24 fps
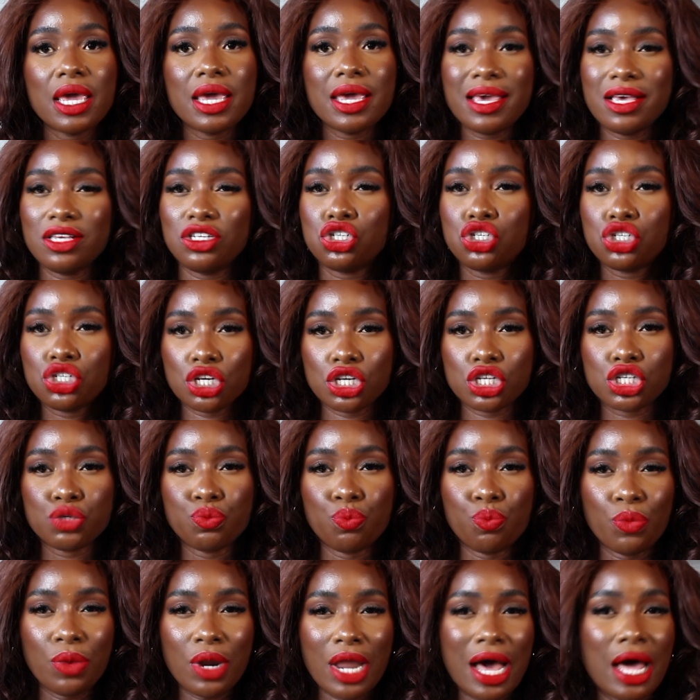is just
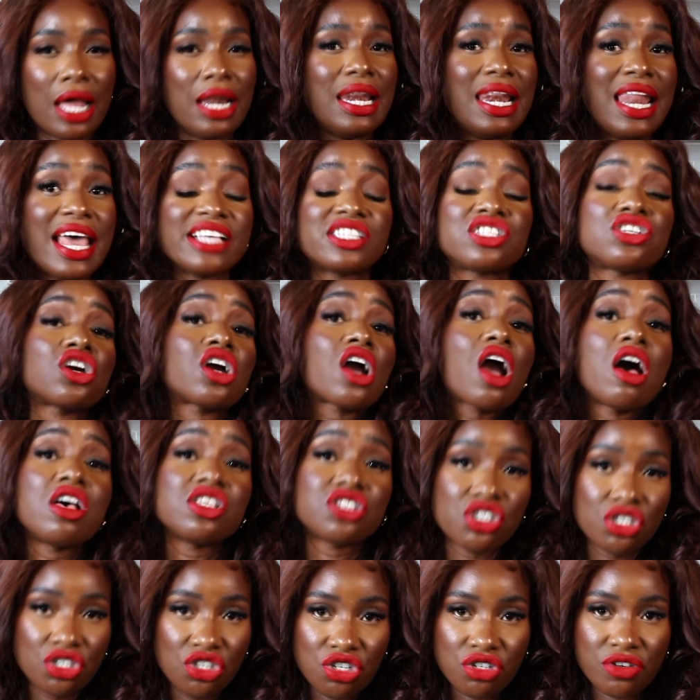a lesser
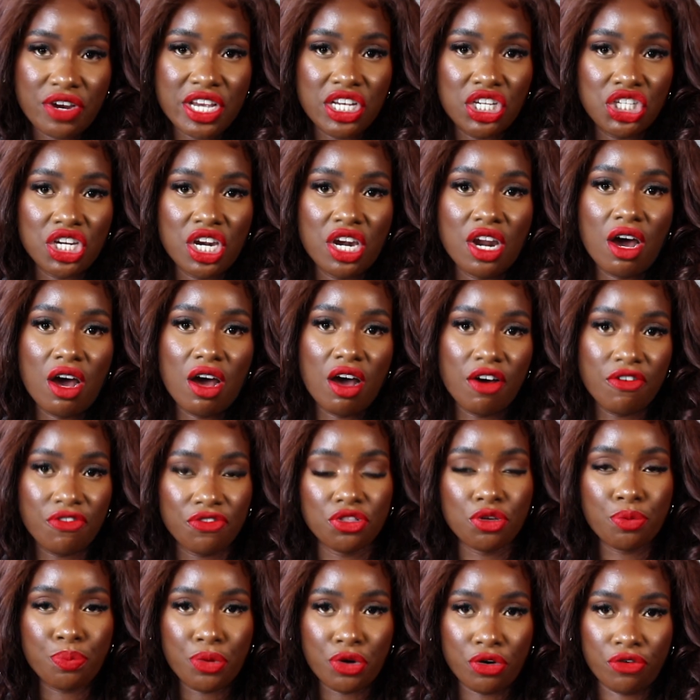concentration of
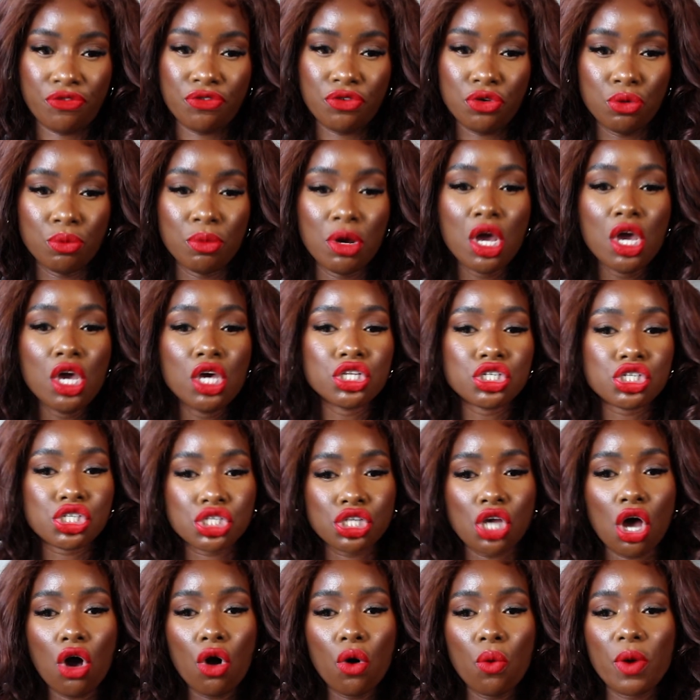the perfume.
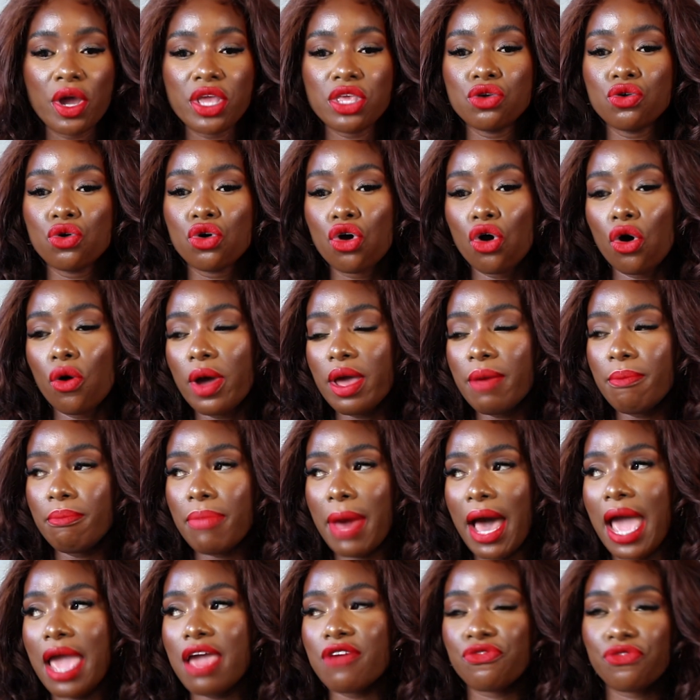So when you go and
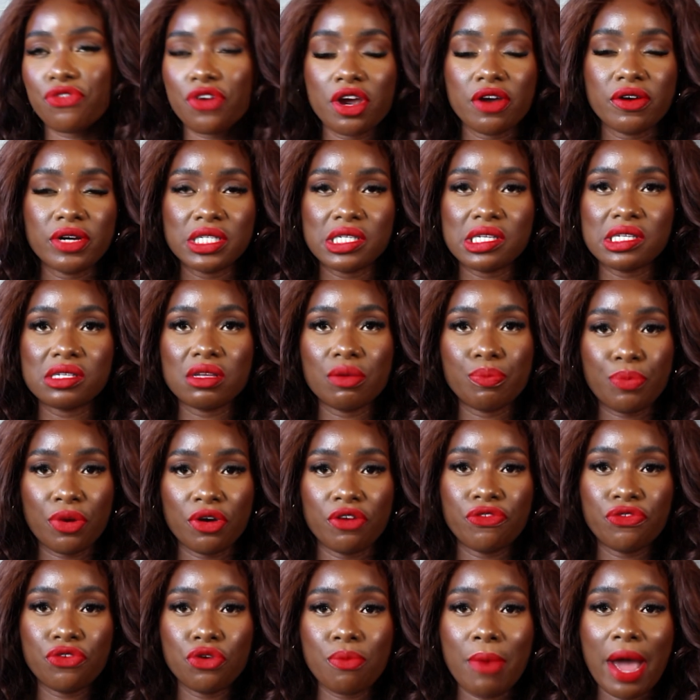buy fragrances and
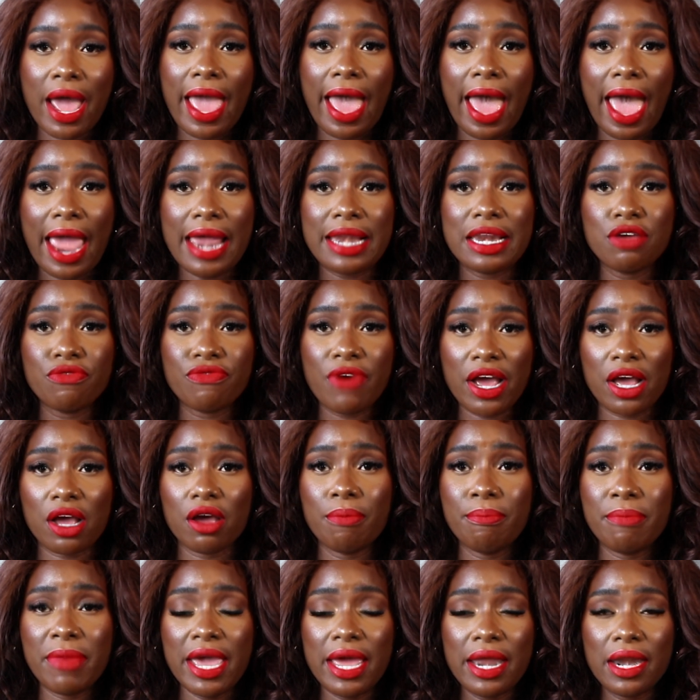perfume, I highly
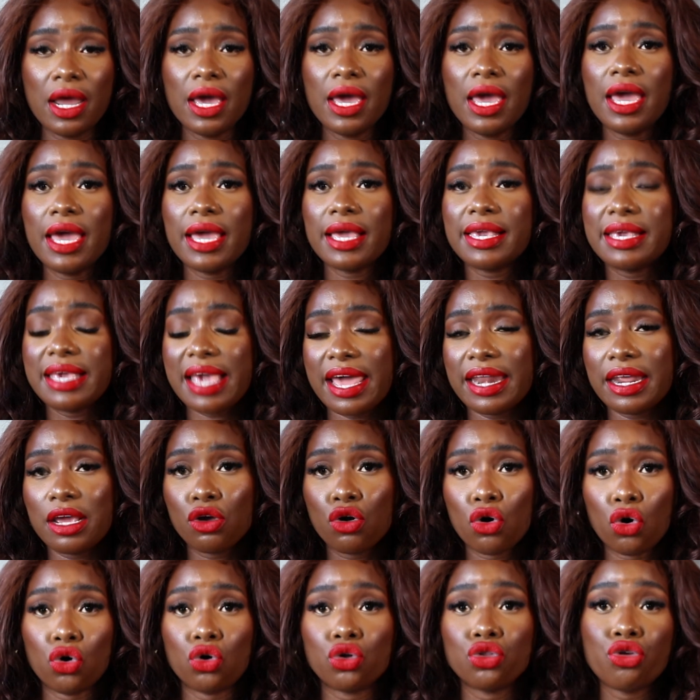recommend getting
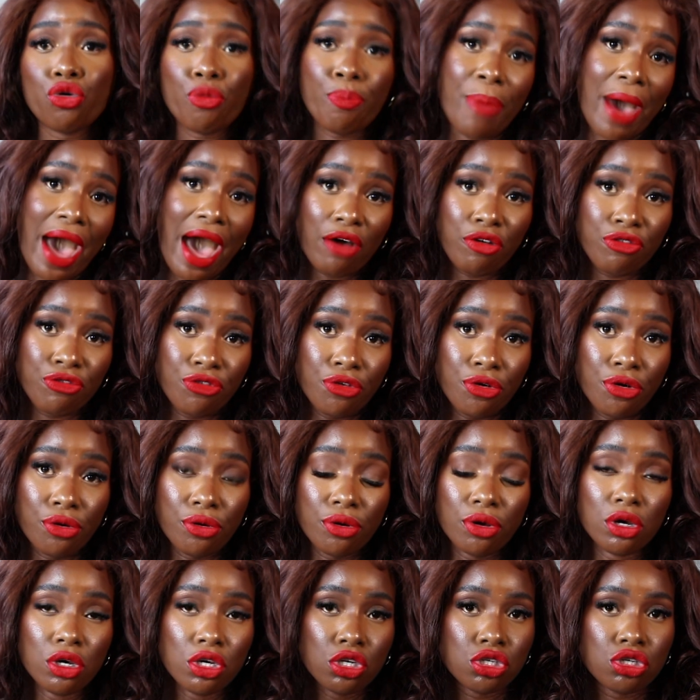eau de
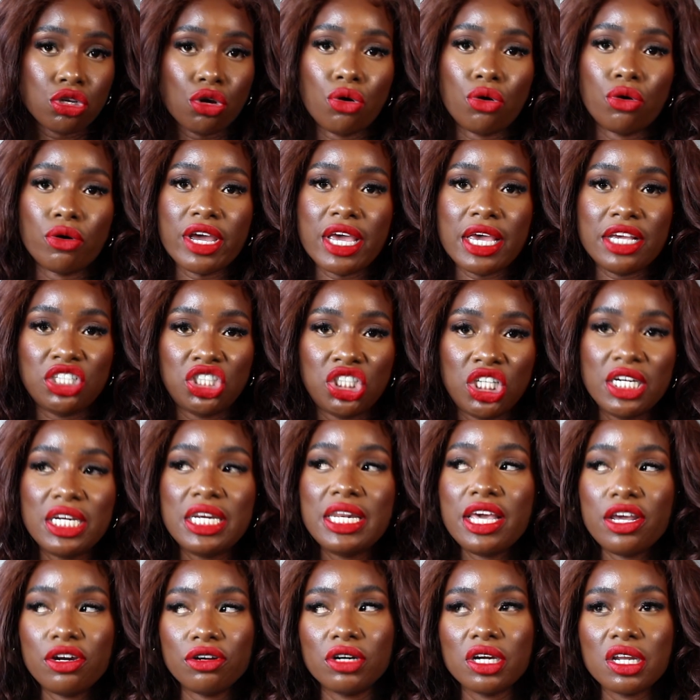parfum. So it
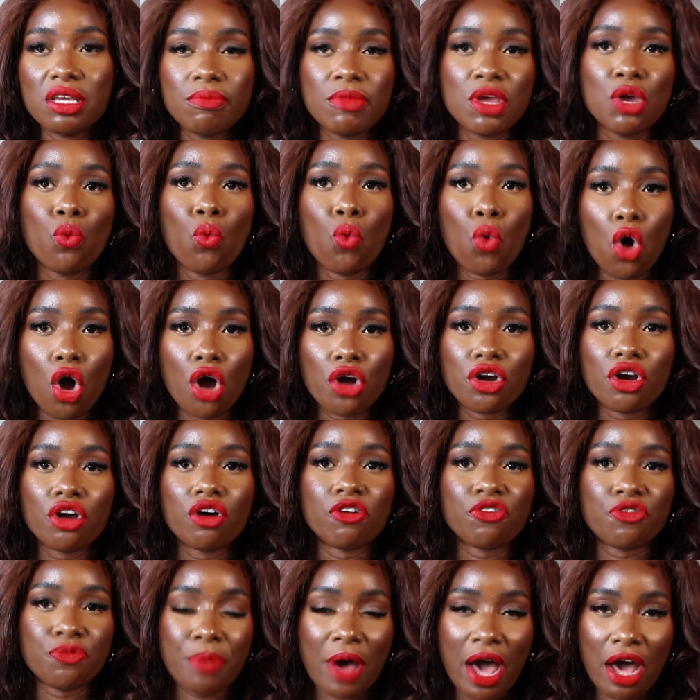literally means water
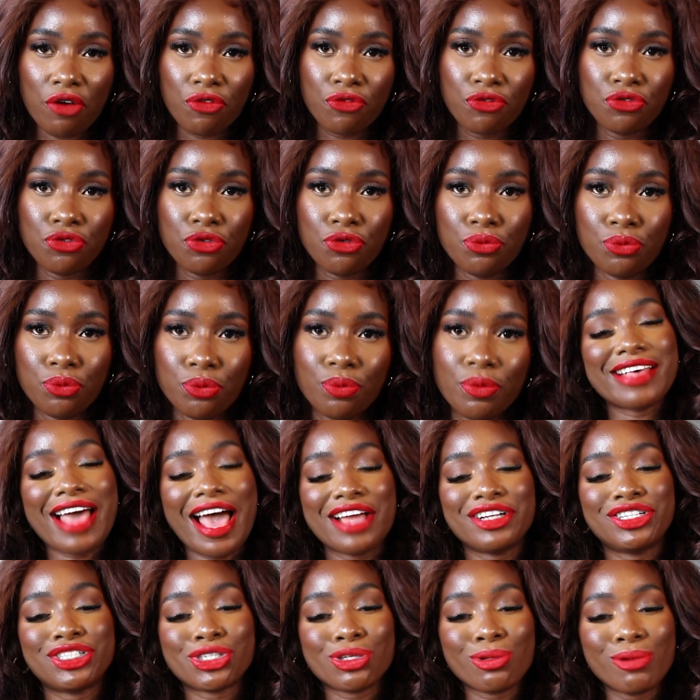of parfum.
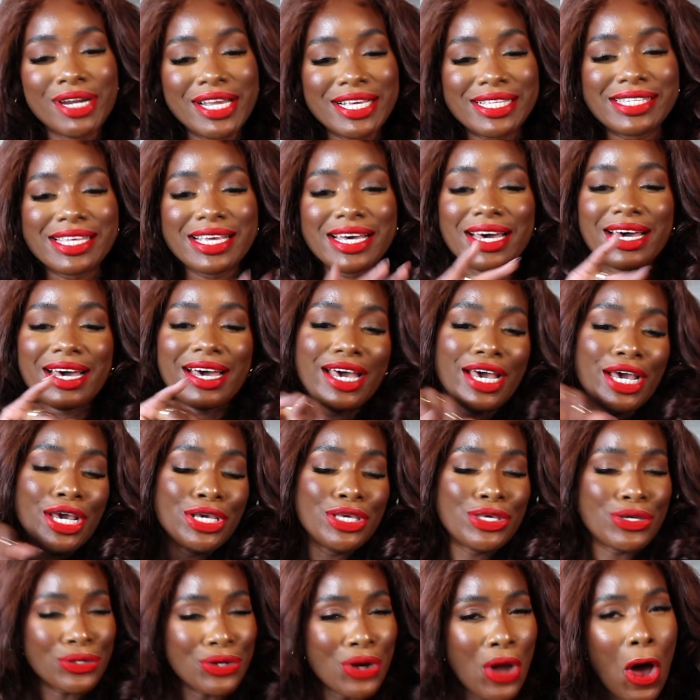I just wanted to,
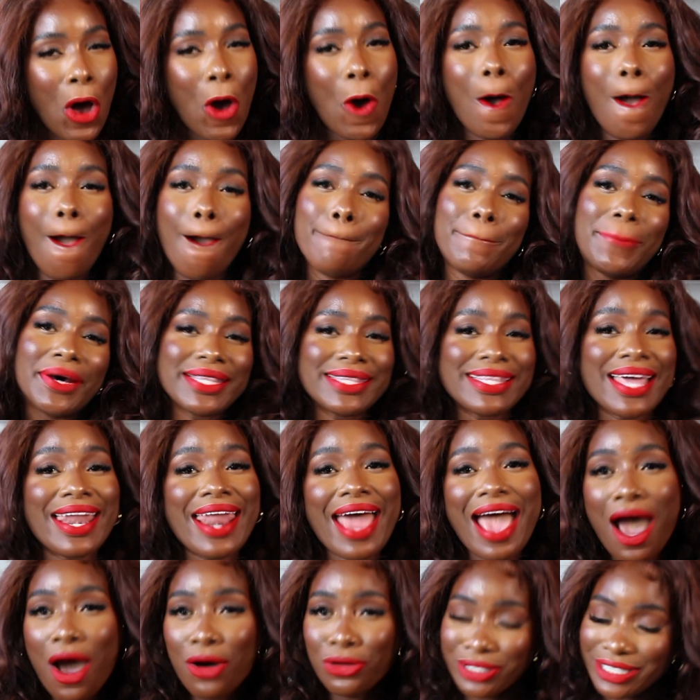you know, put that
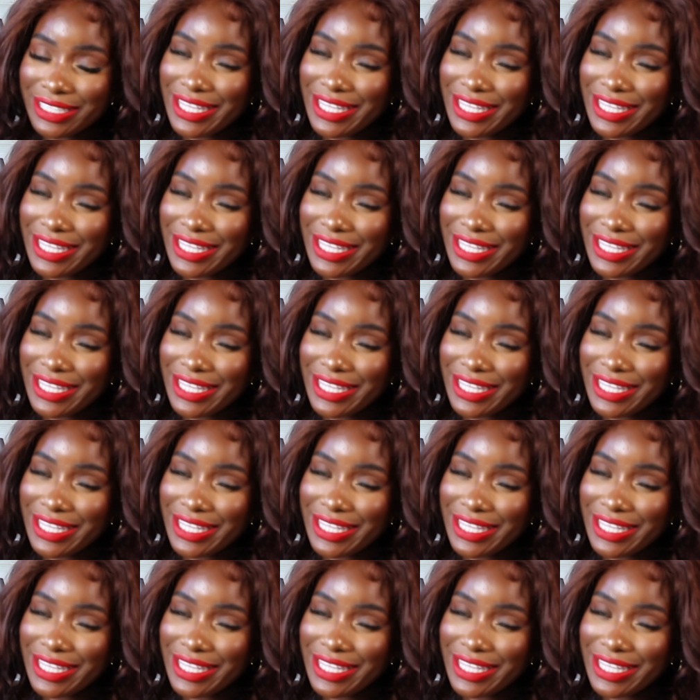out